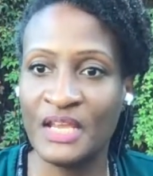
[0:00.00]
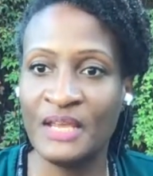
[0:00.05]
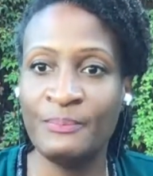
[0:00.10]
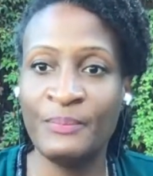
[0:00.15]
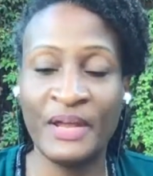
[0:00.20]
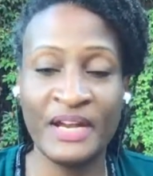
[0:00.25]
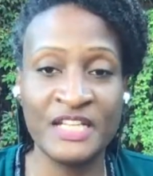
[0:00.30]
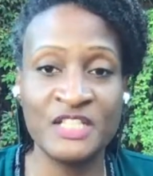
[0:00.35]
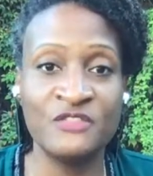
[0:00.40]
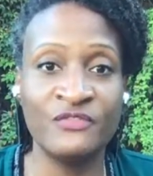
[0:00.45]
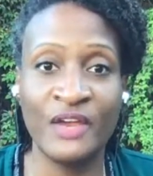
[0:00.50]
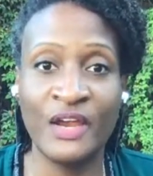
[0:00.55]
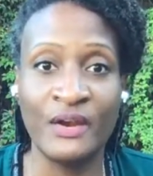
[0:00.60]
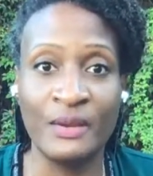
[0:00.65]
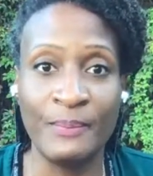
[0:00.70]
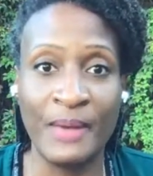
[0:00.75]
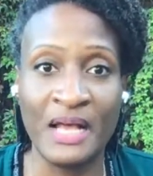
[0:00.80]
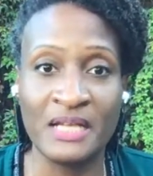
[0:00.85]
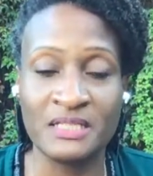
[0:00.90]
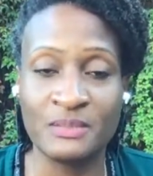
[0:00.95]
But it's very
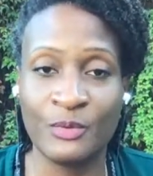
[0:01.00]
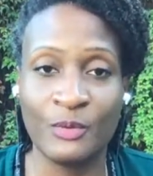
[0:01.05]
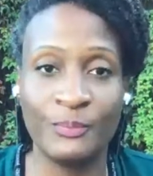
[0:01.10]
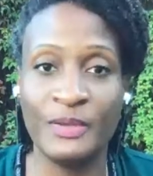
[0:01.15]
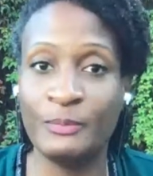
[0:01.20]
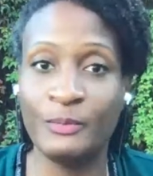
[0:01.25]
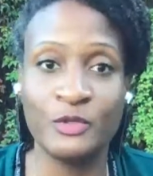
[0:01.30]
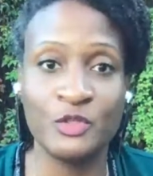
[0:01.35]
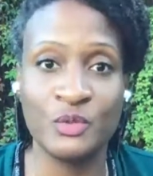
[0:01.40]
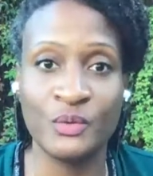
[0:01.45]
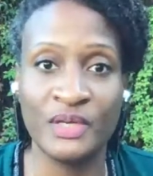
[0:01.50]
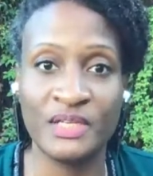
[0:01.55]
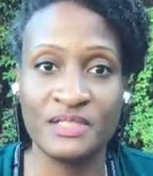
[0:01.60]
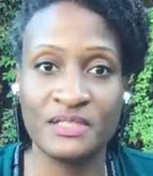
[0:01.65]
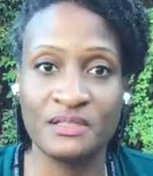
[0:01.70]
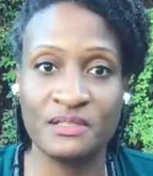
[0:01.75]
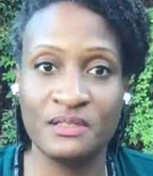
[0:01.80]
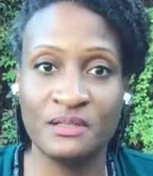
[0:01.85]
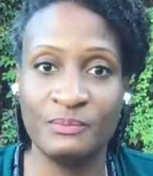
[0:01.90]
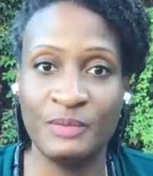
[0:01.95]
possible. People do it.
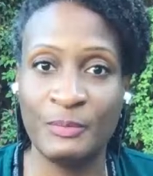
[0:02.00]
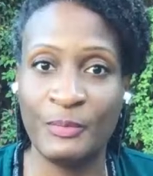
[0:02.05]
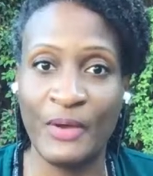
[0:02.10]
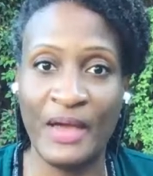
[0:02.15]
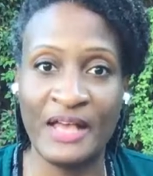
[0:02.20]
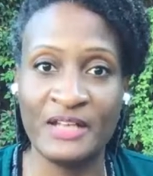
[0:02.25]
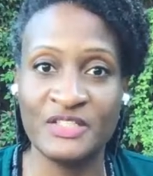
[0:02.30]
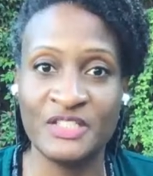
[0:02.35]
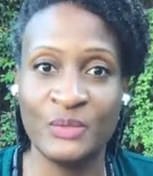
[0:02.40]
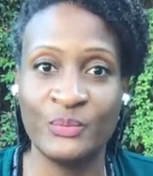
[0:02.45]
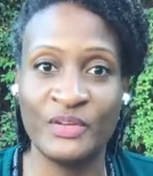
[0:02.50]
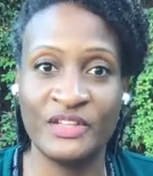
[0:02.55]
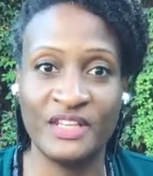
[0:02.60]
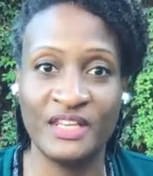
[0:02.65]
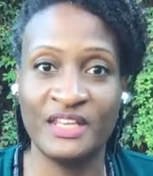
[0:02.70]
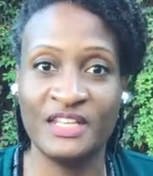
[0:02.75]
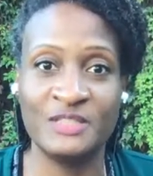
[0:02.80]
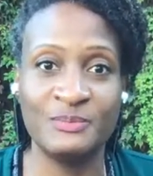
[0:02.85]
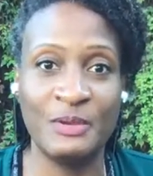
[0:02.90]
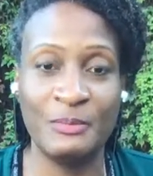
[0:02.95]
People house sit with
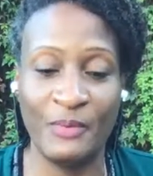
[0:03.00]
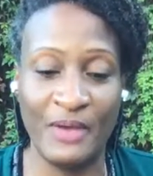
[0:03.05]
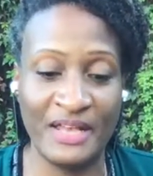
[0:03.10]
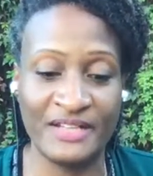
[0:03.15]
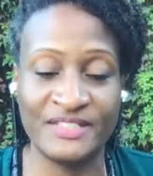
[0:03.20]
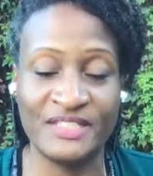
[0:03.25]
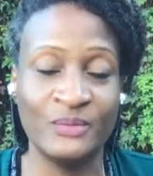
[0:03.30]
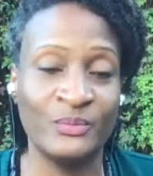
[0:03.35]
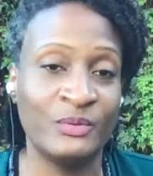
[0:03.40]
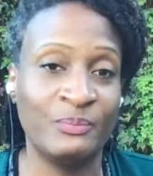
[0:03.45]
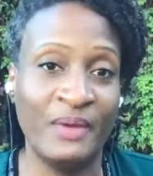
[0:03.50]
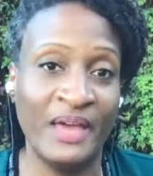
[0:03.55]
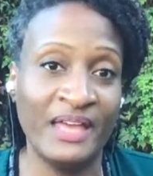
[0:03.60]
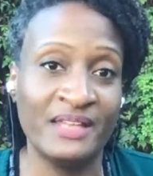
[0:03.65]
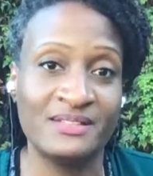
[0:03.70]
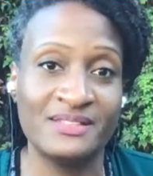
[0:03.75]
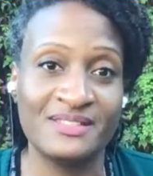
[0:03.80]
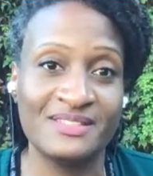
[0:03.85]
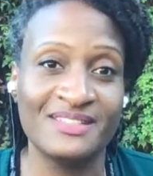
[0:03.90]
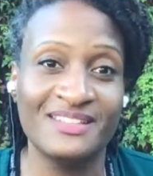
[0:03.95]
kids. People house sit with
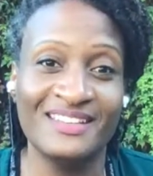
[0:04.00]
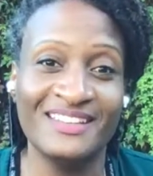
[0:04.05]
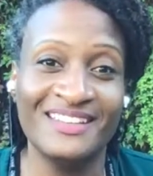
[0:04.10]
pets.